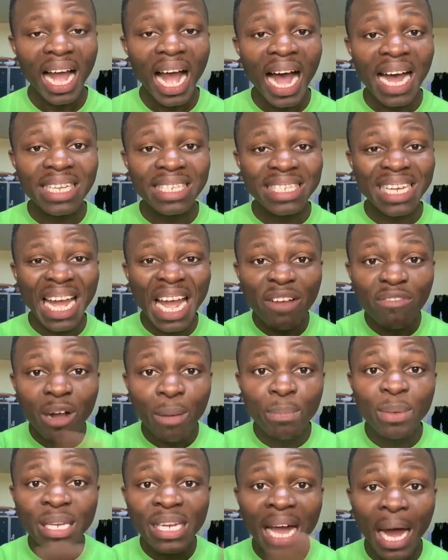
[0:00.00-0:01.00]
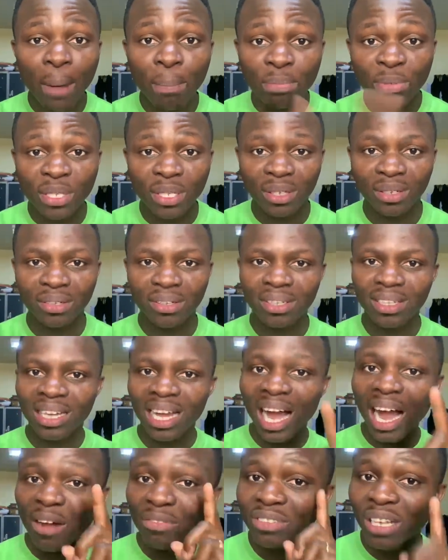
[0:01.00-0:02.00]
has ever been happy
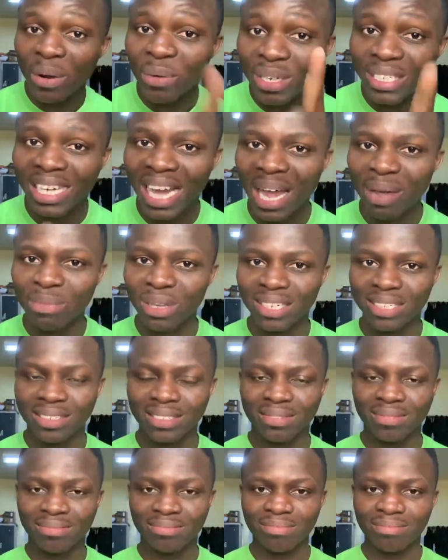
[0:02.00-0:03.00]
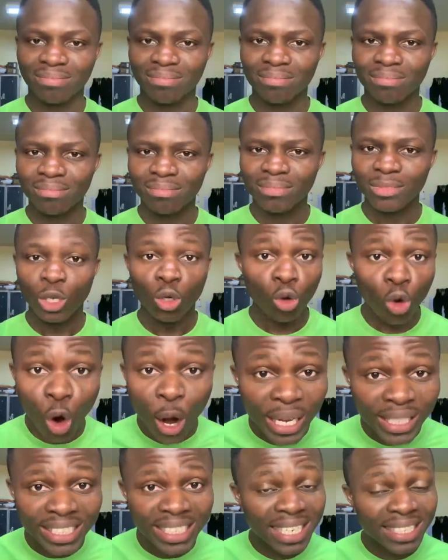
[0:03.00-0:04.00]
after retirement. Go
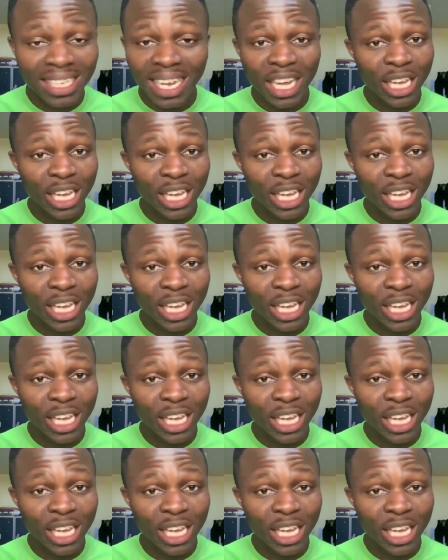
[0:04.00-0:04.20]
and check